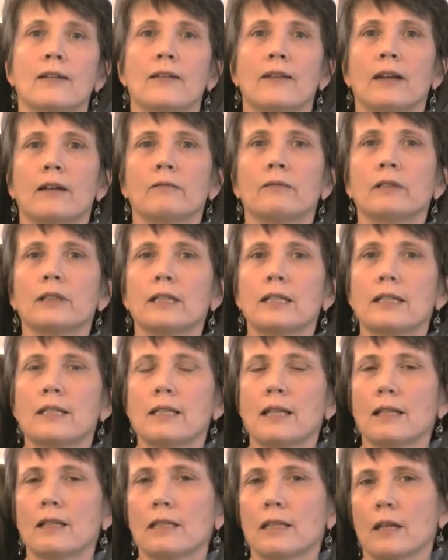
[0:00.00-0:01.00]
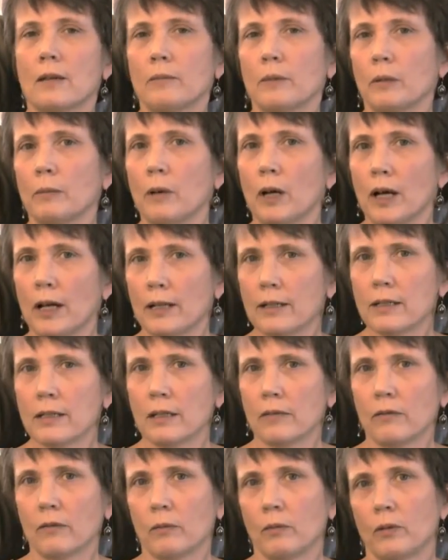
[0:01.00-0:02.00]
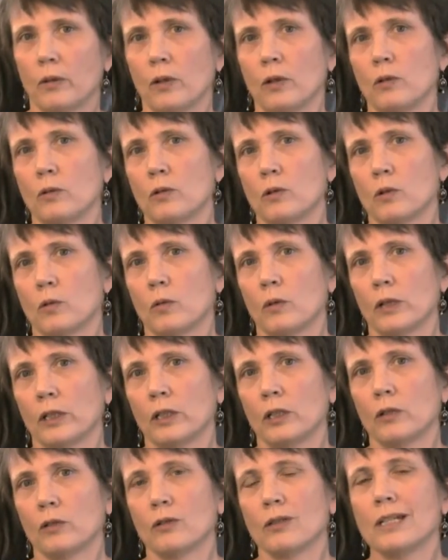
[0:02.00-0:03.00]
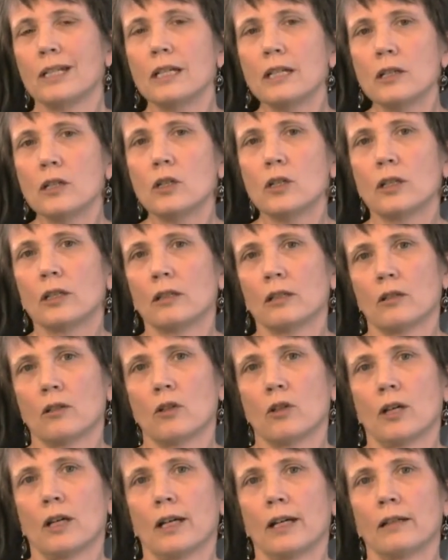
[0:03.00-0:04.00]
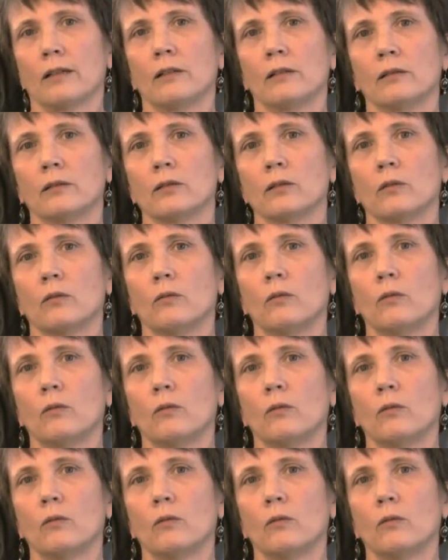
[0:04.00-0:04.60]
That really sets up a positive approach where you're teaching the child